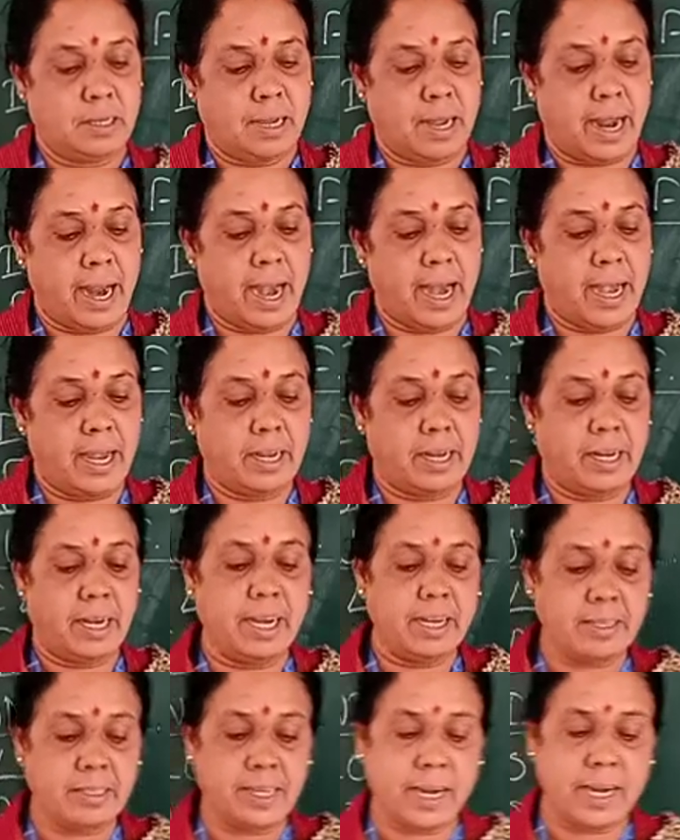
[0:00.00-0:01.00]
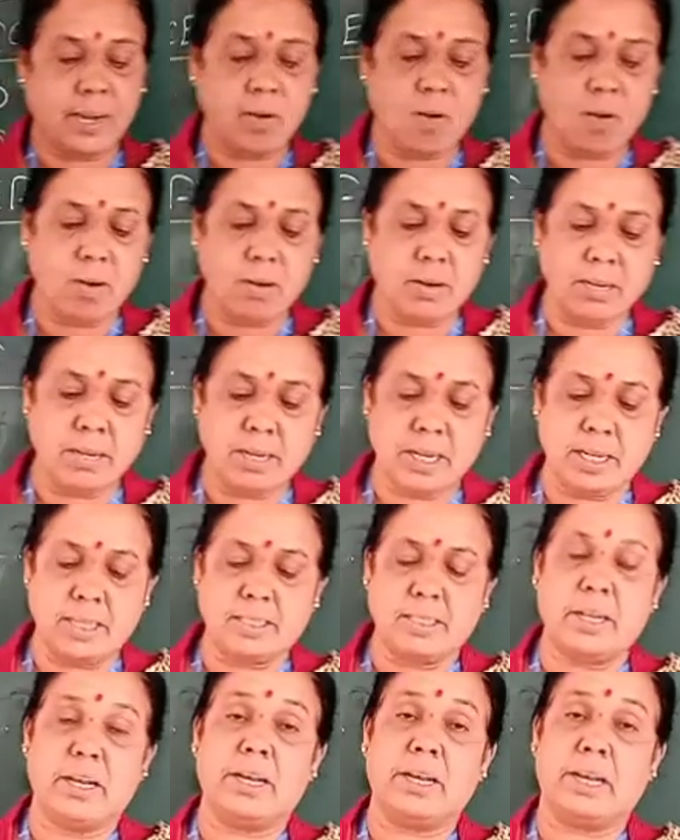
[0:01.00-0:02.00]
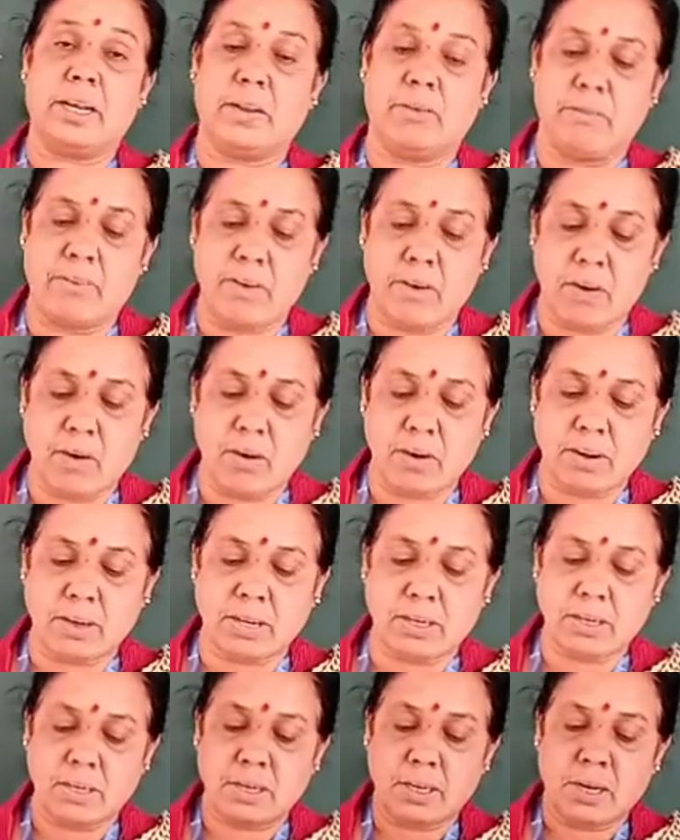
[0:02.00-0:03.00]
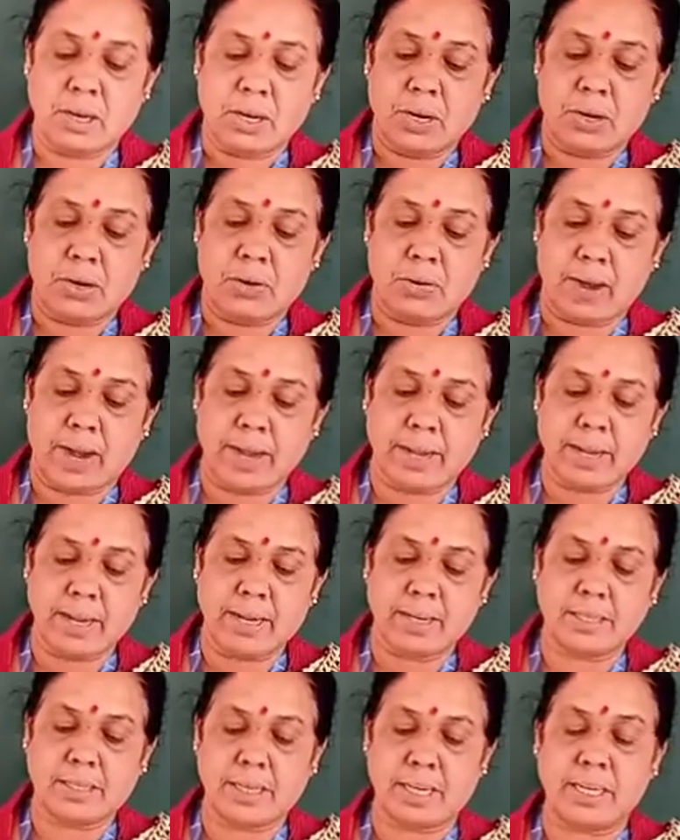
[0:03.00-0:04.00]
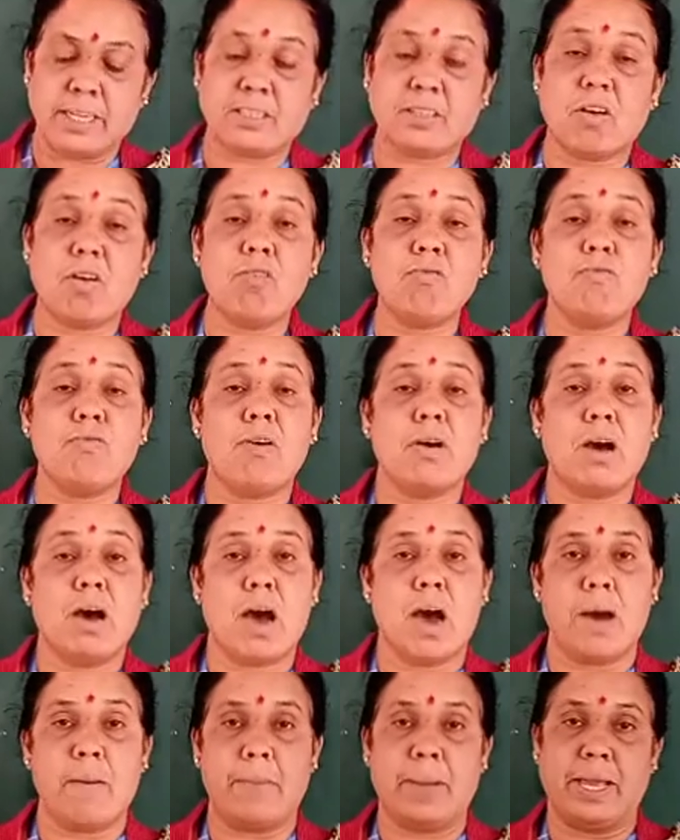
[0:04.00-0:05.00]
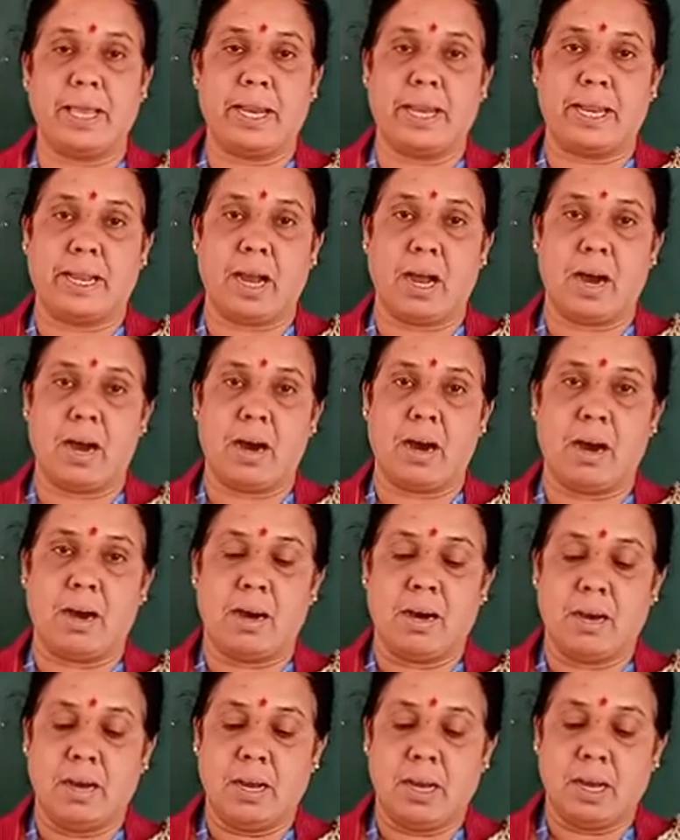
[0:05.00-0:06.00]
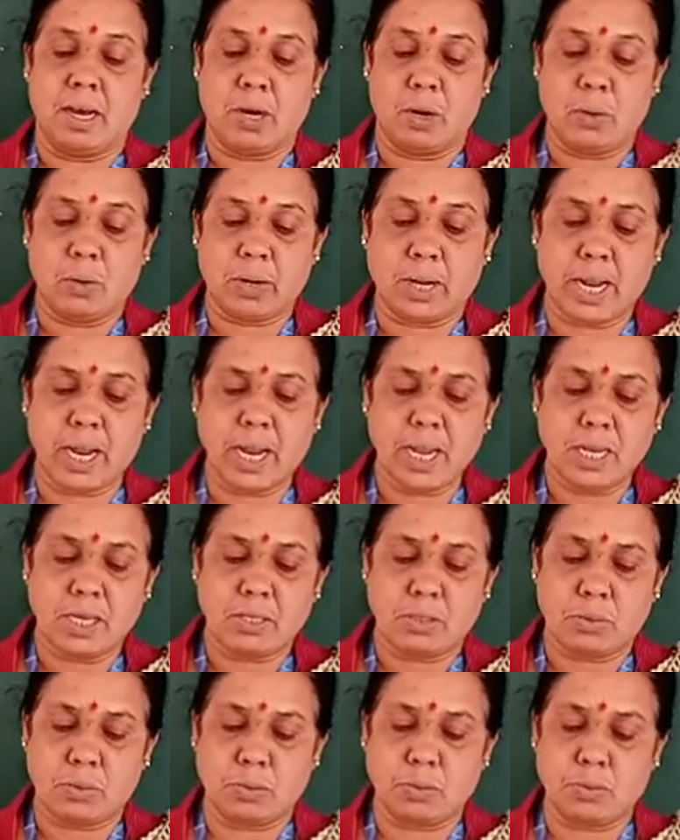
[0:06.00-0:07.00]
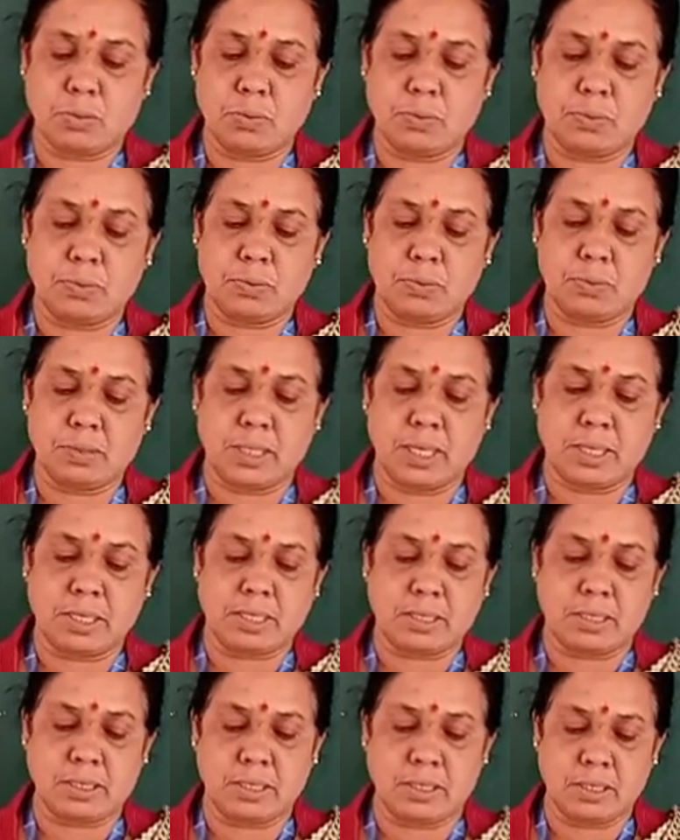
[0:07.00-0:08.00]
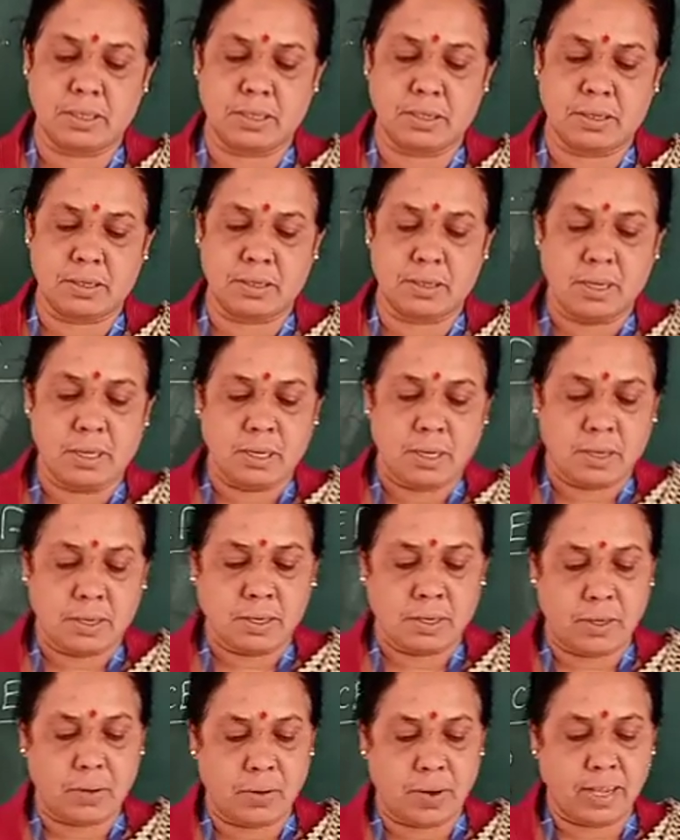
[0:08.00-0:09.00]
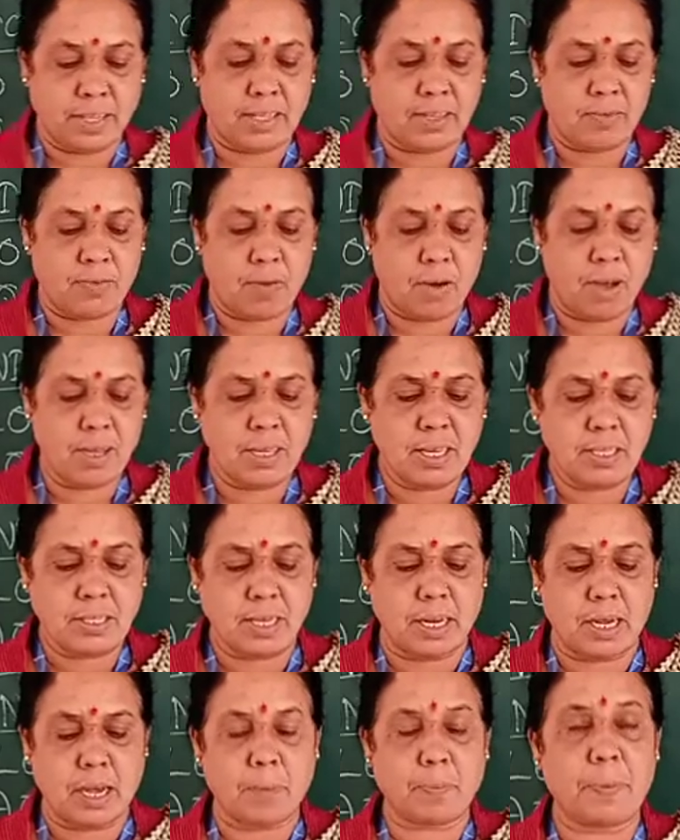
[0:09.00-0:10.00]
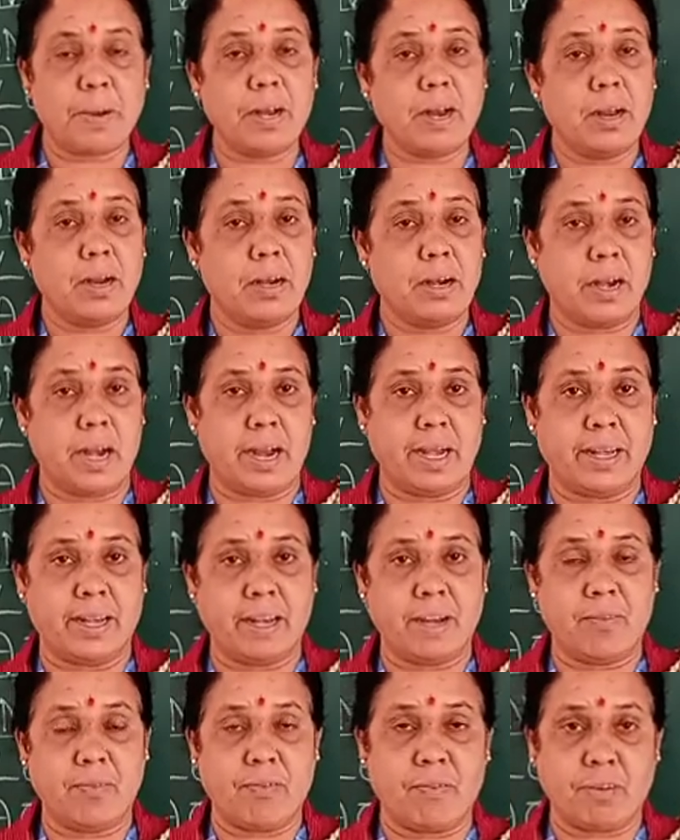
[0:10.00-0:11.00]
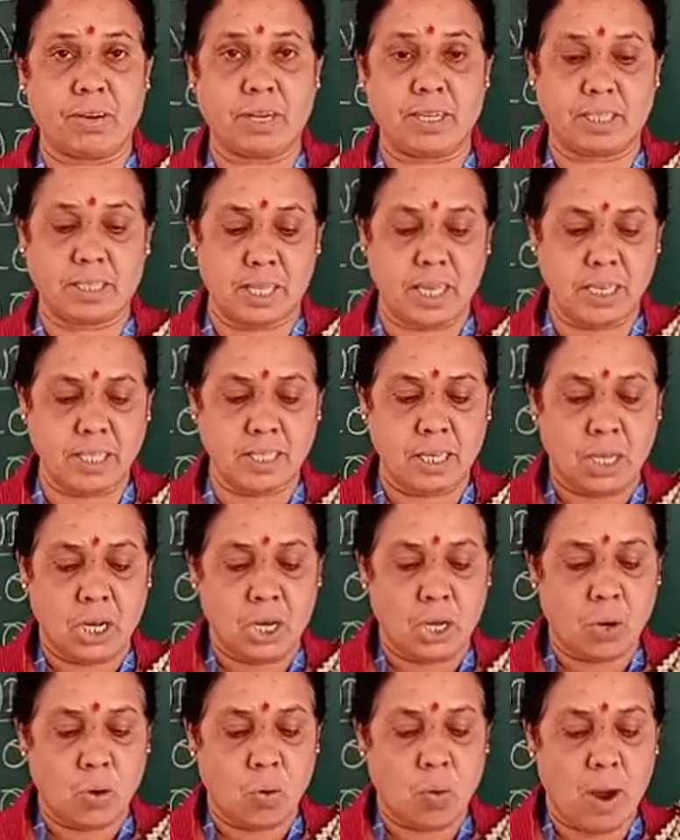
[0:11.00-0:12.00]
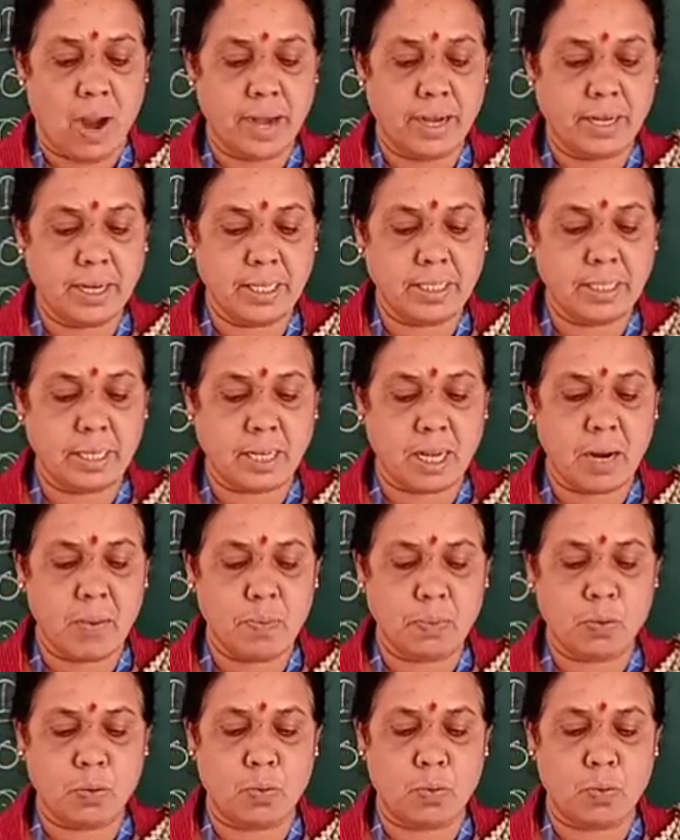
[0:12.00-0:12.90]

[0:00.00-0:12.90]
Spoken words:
And its headquarters is in New York, United States of America. Okay, so this UNICEF was set up in 1946. Why it is set up?